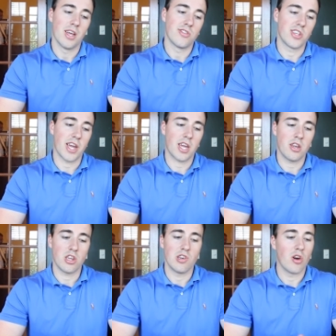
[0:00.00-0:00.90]

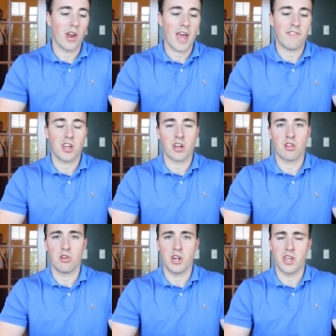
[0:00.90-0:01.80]
Second, you don't have to
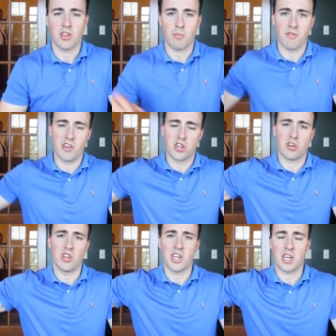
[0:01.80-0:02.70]
include it in the
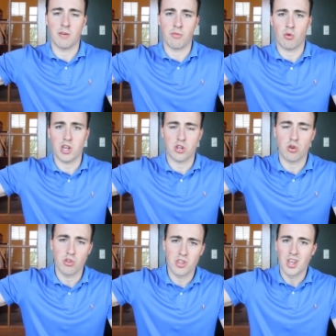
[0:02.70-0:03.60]
provisional income
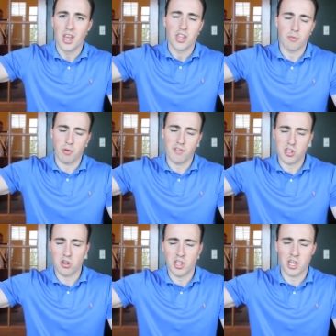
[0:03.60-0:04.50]
threshold. The
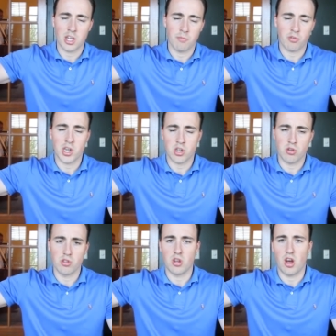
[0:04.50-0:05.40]
provisional income
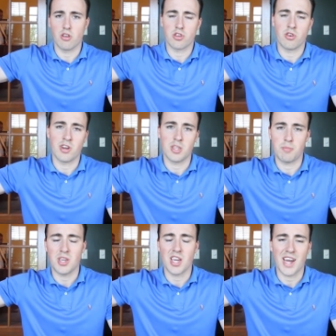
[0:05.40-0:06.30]
threshold, also known as
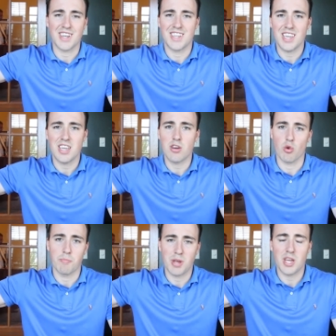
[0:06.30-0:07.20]
P I T
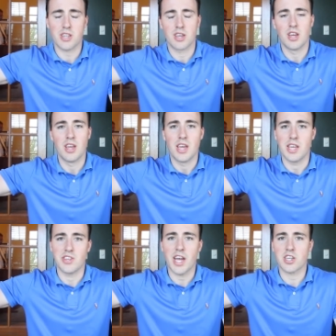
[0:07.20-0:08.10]
or P I T,
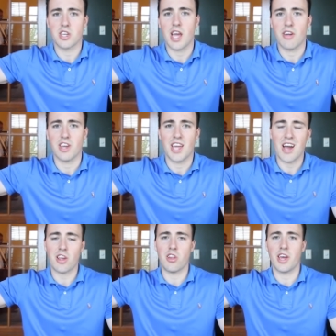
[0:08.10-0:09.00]
is actually how they
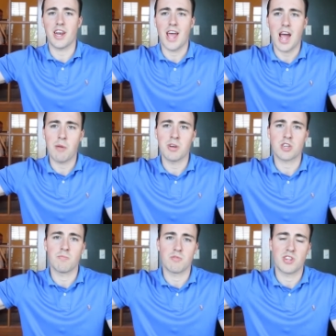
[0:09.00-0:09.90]
calculate how
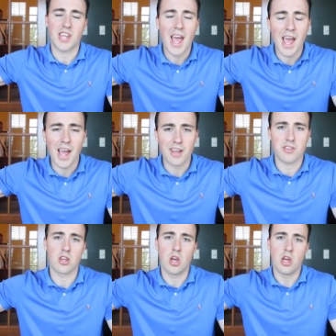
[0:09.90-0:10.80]
much
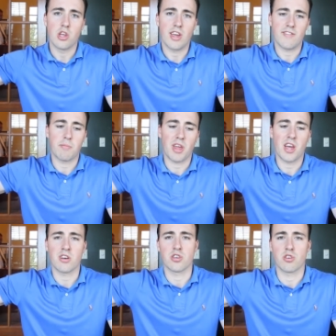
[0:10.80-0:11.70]
tax you have to pay
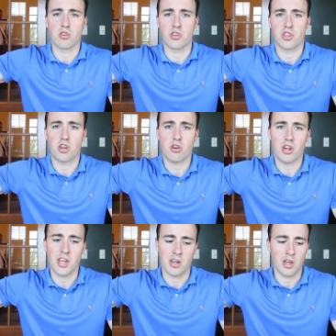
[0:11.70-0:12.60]
on your Social
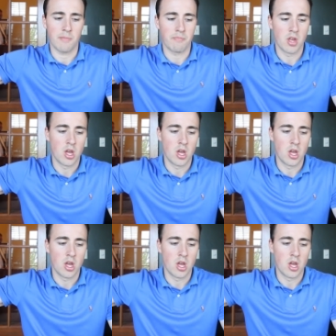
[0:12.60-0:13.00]
Security income.